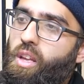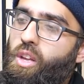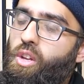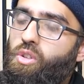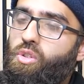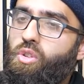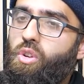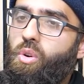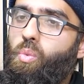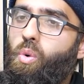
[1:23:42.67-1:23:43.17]

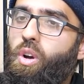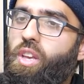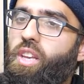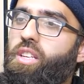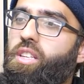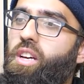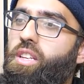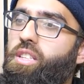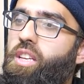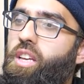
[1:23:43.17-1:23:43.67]
So what he
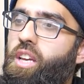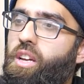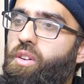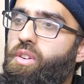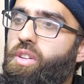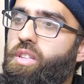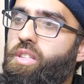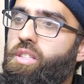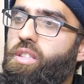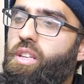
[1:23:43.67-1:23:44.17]
does here
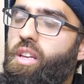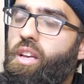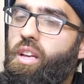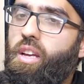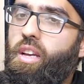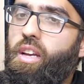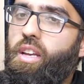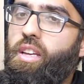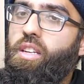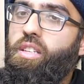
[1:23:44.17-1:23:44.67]
is,
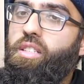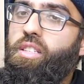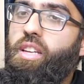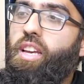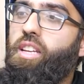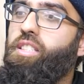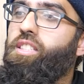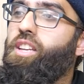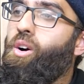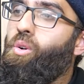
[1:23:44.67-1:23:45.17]
he
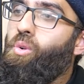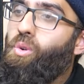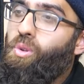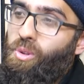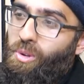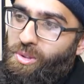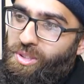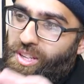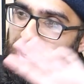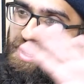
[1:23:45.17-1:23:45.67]
takes out all
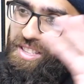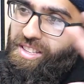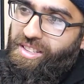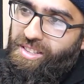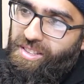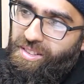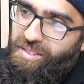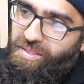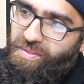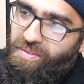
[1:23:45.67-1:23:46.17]
those
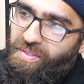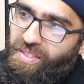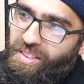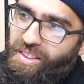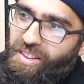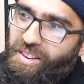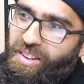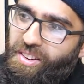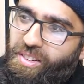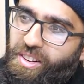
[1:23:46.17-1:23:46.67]
hadith,
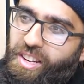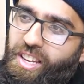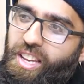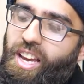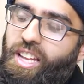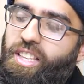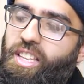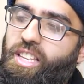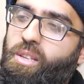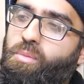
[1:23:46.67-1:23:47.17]
right?
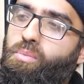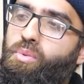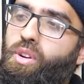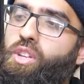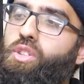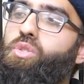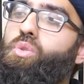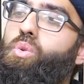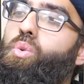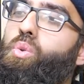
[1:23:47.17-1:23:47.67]
And then he
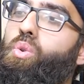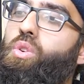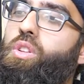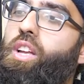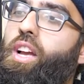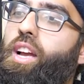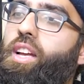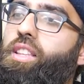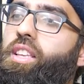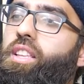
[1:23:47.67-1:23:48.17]
brings all
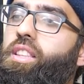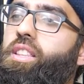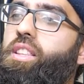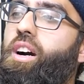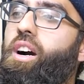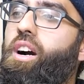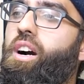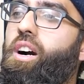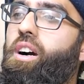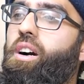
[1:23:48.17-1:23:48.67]
the hadith
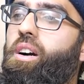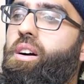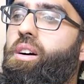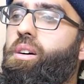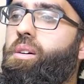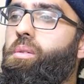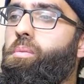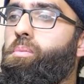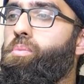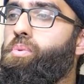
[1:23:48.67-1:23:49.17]
that are
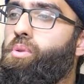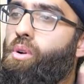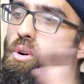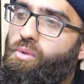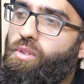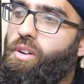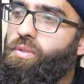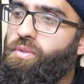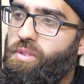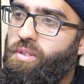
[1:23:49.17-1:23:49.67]

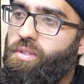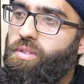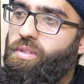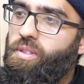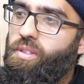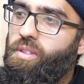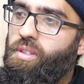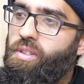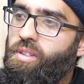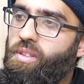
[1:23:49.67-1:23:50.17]
pro-Rafi,
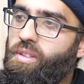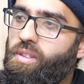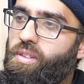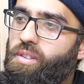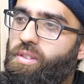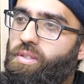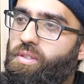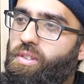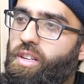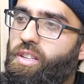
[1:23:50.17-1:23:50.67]

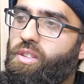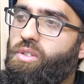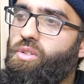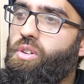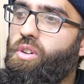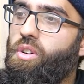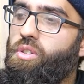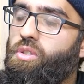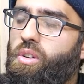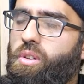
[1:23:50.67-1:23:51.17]
right?
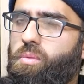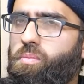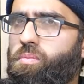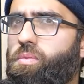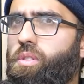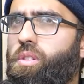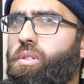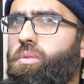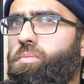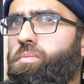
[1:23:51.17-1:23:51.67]
So,
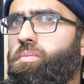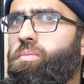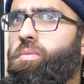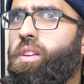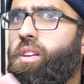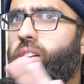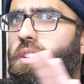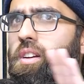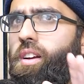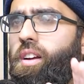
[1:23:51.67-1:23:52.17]

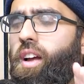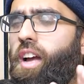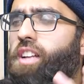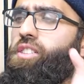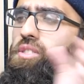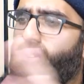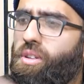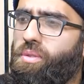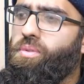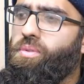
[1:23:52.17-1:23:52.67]
anti-Rafi.